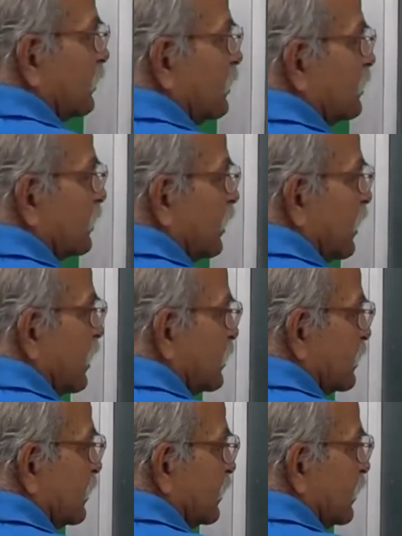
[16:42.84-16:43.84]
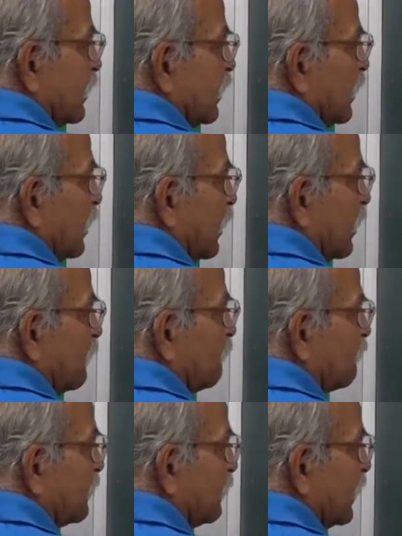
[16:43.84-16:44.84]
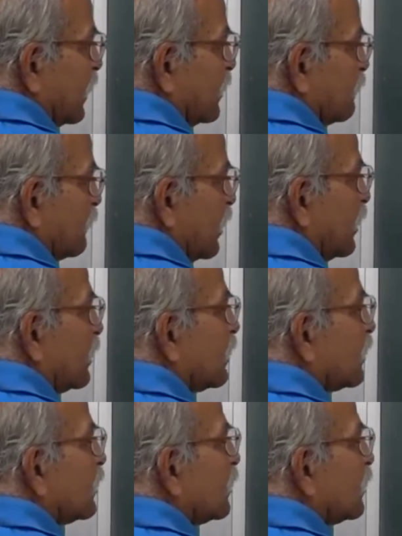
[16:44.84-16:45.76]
this as f divided by